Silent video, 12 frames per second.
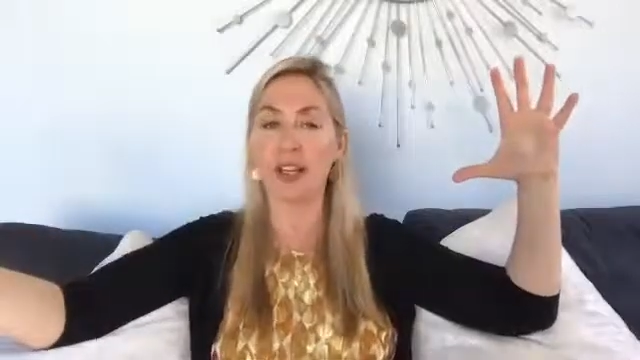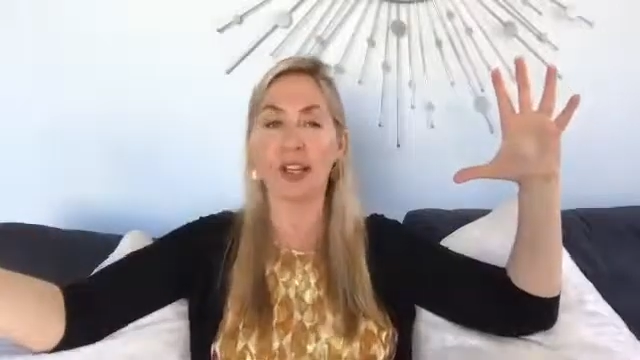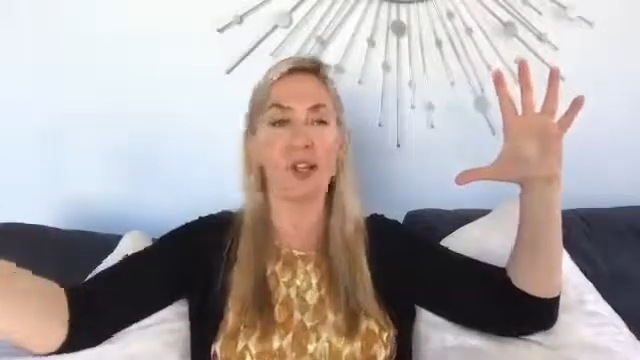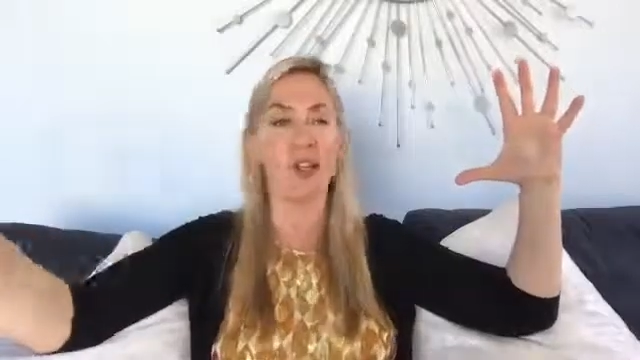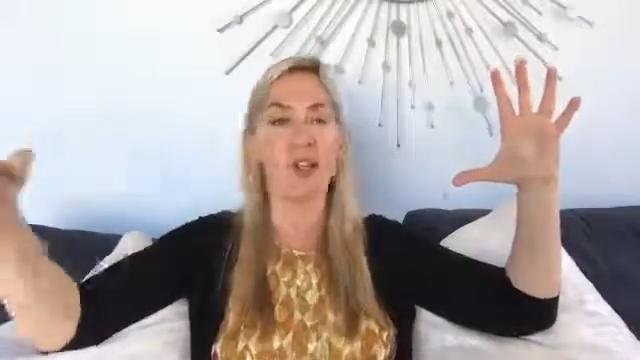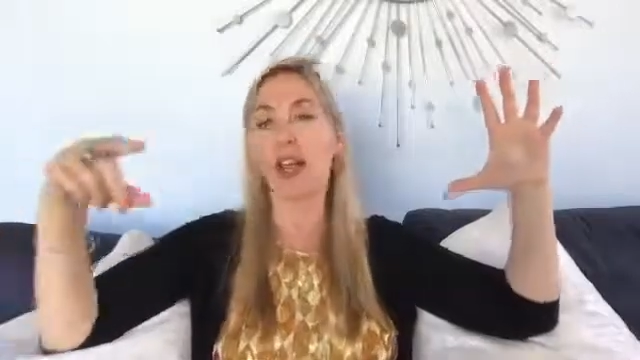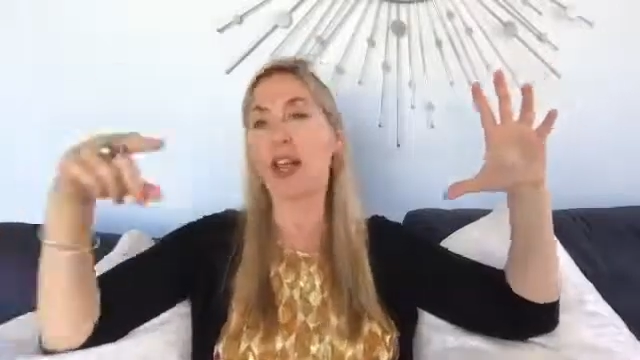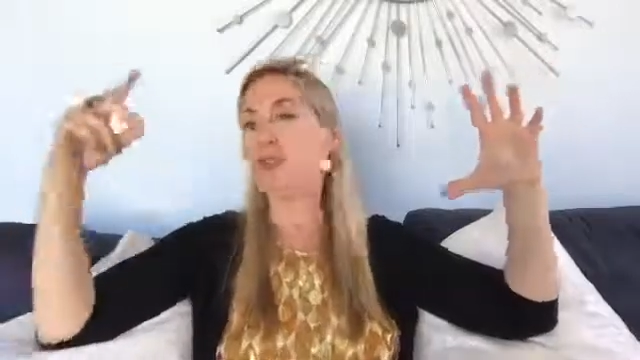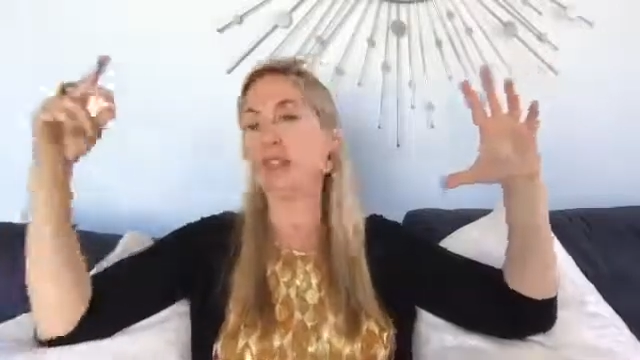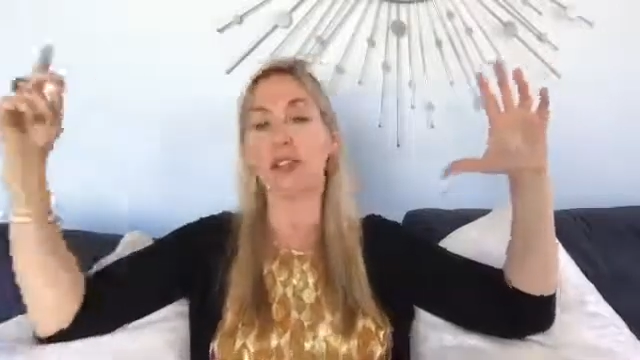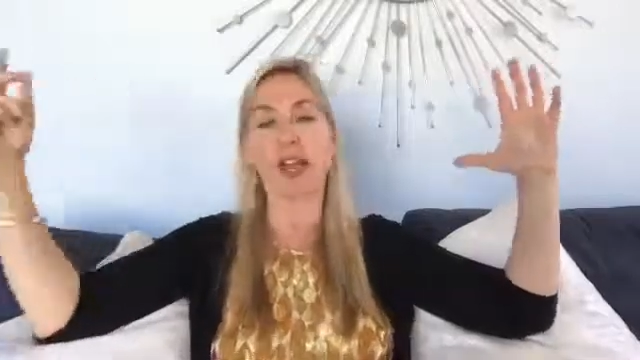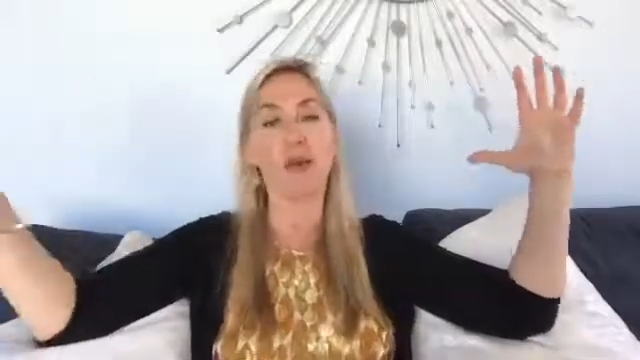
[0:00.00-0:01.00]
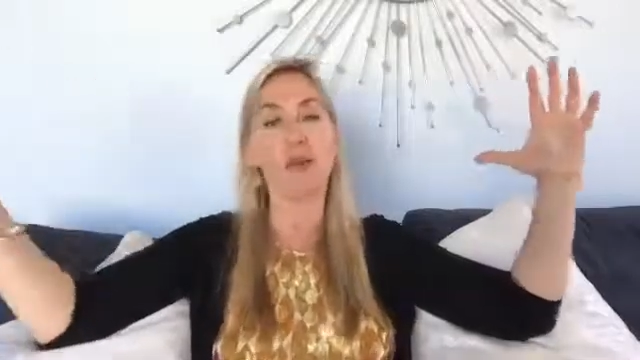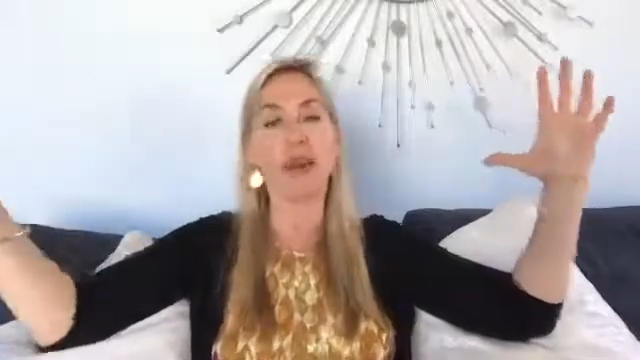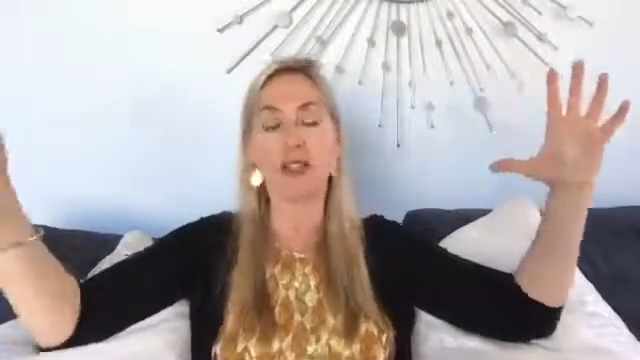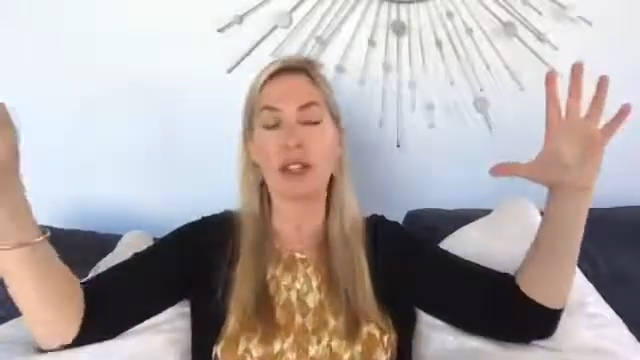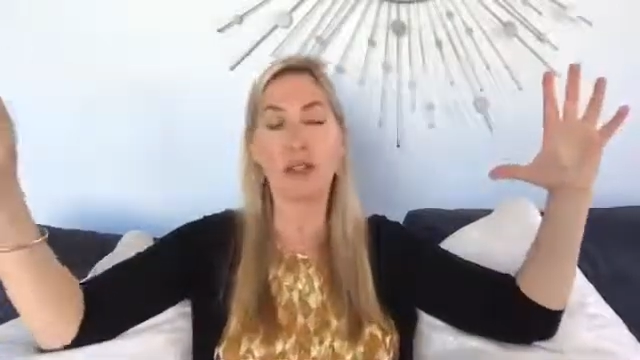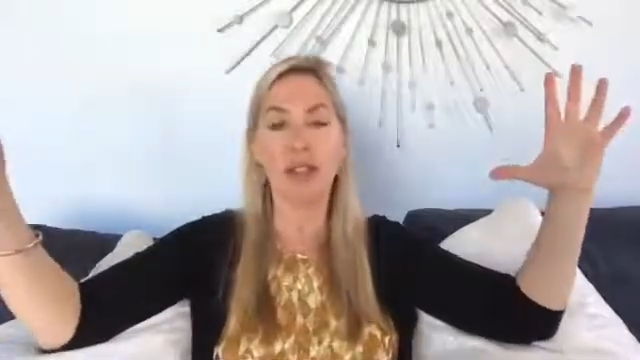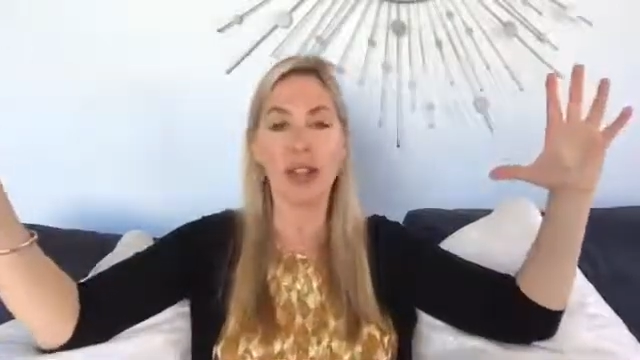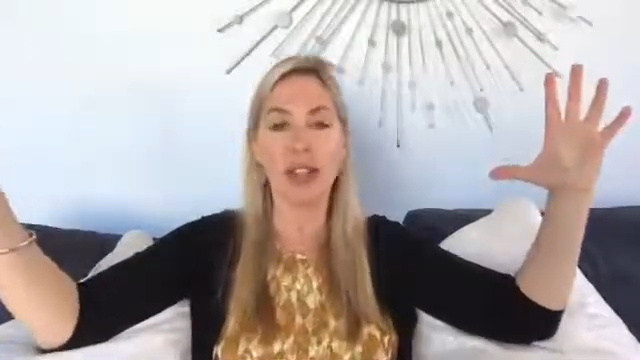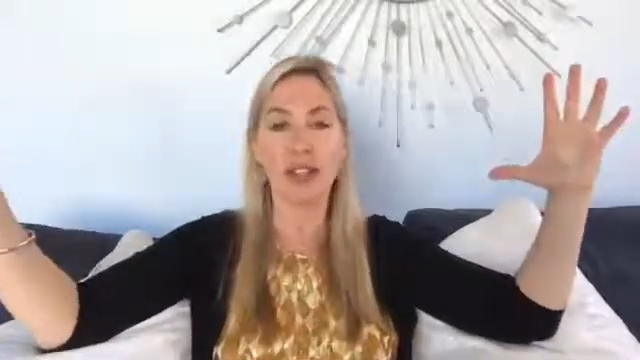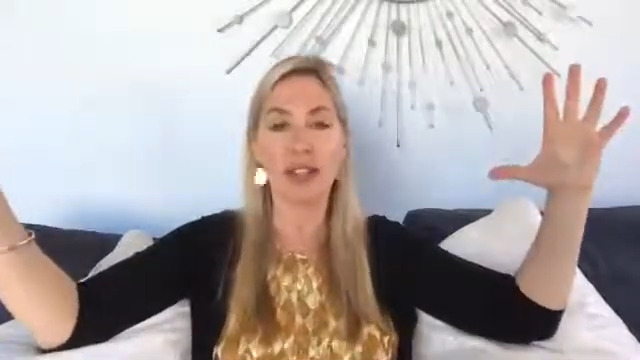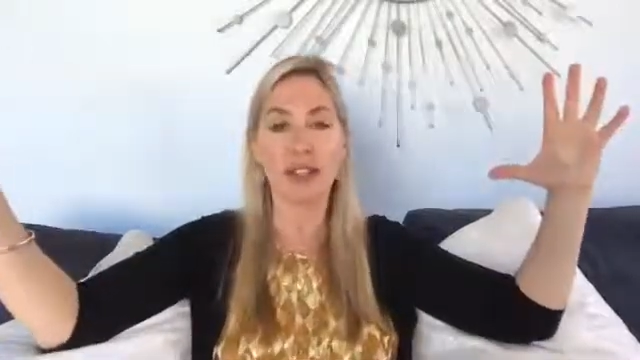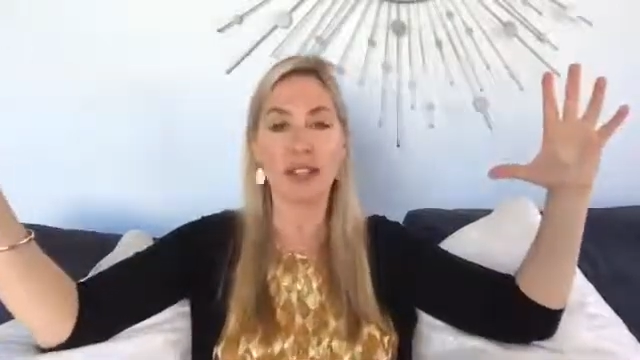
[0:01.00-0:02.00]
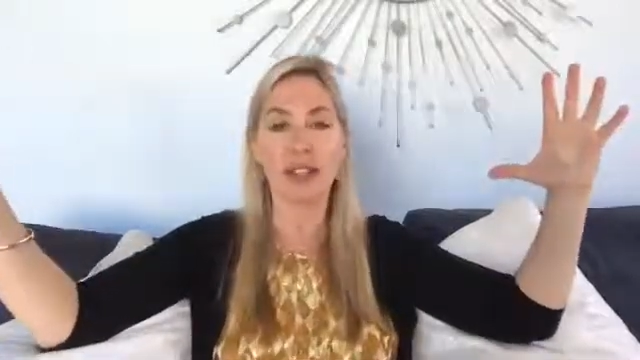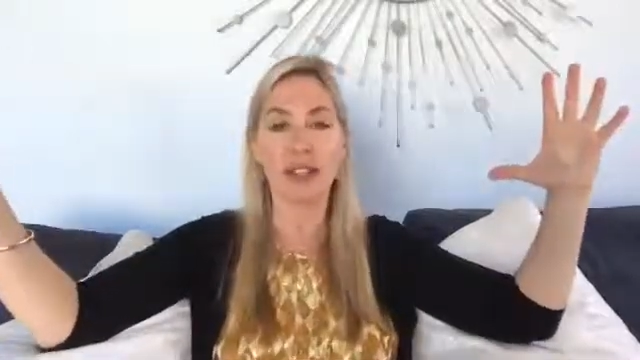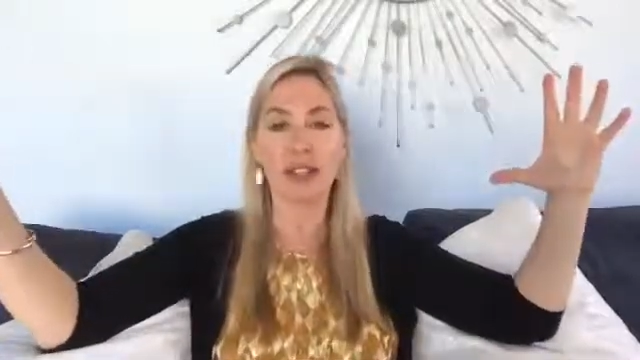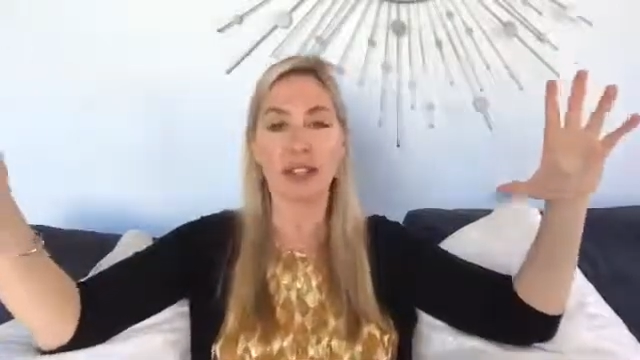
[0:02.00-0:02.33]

You don't have to say a magic phrase.